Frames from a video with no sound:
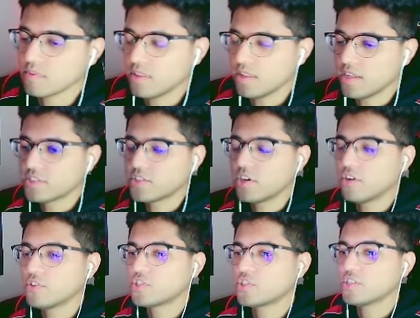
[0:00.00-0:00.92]
Let's go,
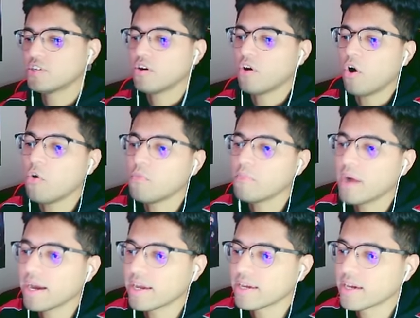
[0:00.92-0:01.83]
Shido. Oh
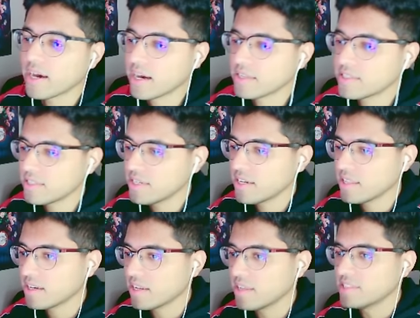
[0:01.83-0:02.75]
my god, did he get
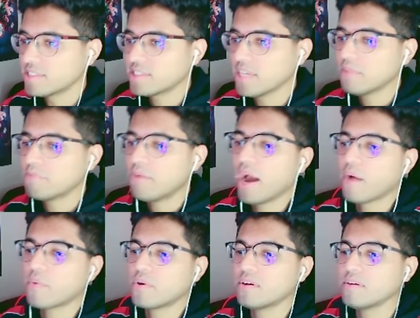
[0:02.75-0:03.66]
like an insane
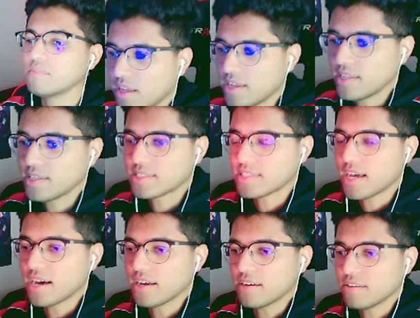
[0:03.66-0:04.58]
power up? Lightning
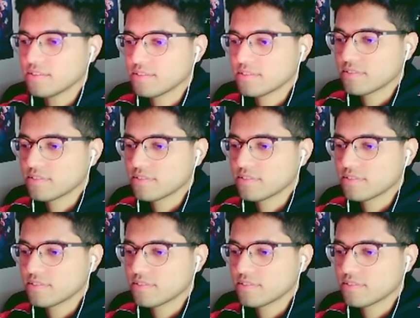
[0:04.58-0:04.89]
style.